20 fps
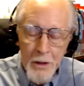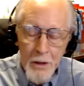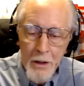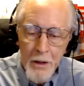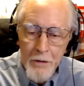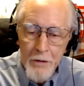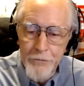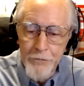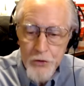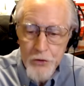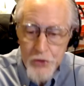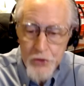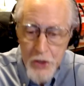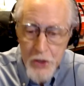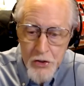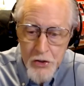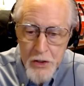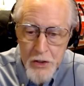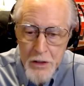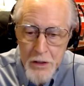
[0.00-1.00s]

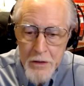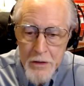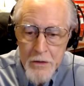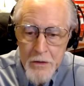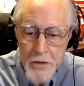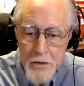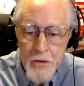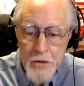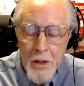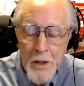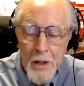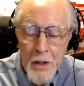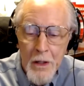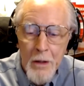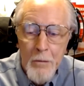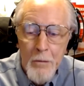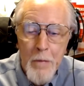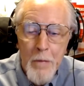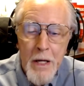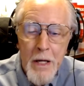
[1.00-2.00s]
physicians,
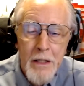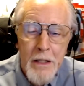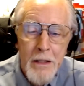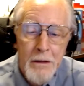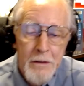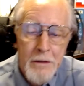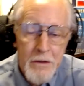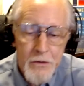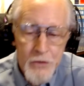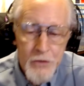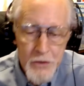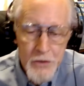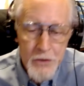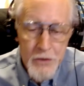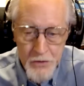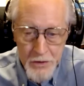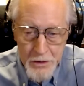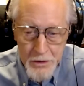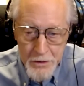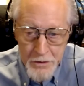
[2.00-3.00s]
making
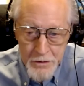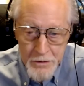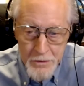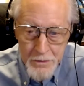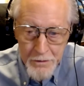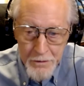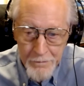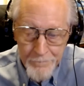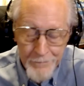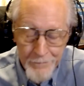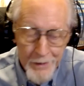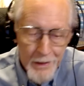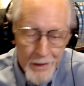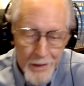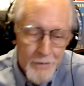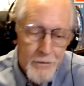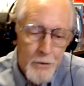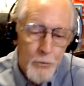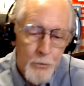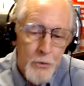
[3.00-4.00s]
decisions
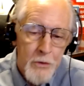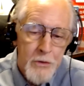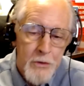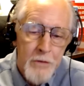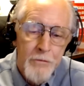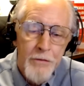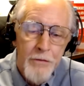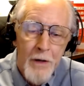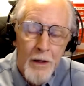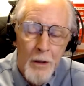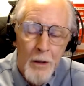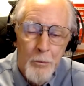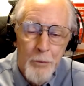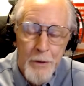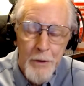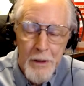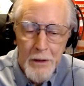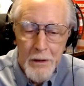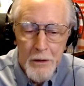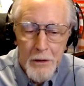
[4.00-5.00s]
that were
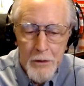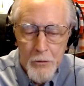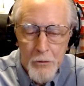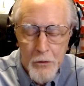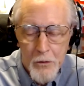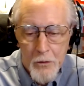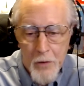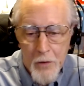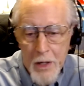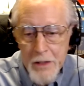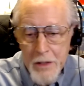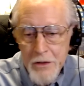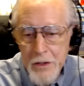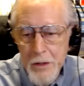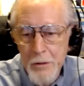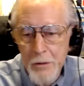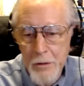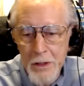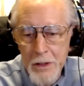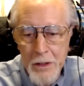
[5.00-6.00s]
developing
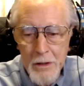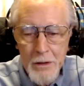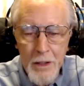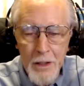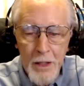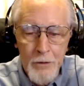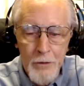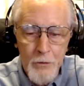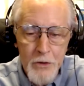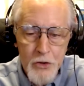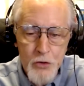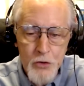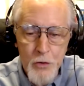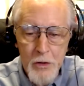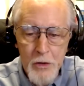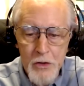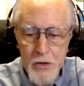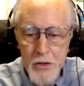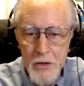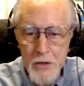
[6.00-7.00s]
criteria and
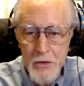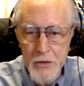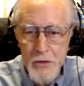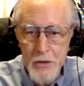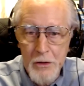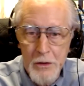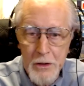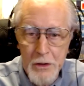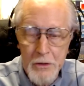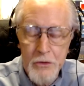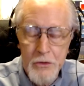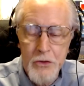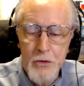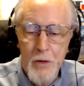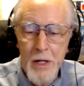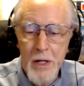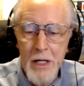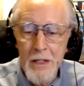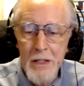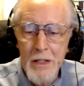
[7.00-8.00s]
restrictions and
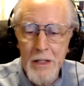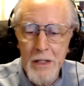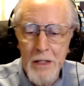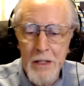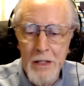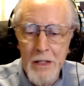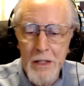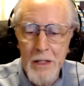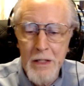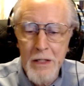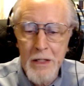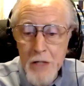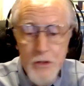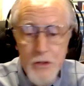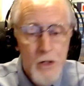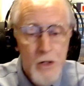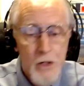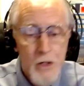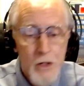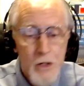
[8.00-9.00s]
constraints and
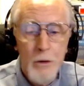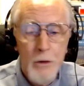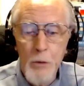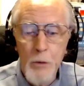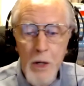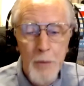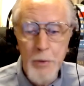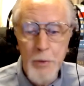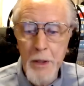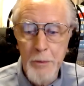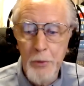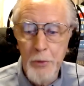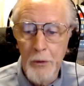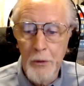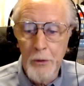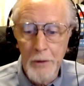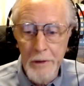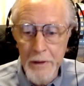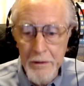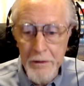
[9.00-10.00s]
changing the way people
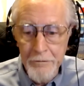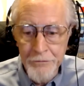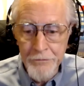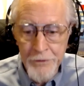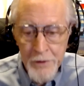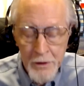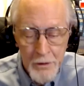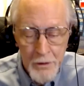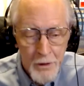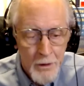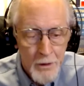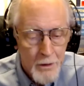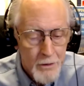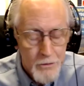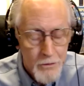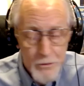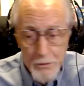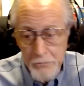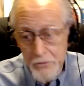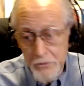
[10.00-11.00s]
lived,
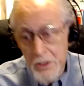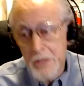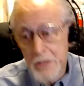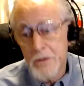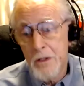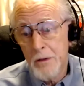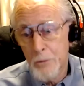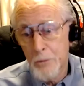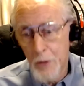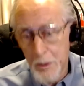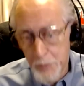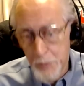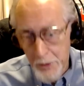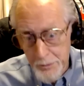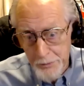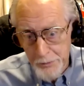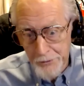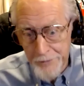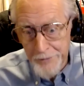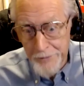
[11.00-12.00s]
changing the way people
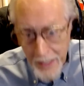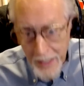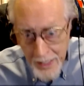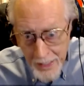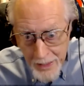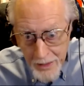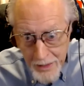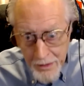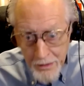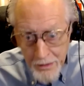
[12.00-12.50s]
died,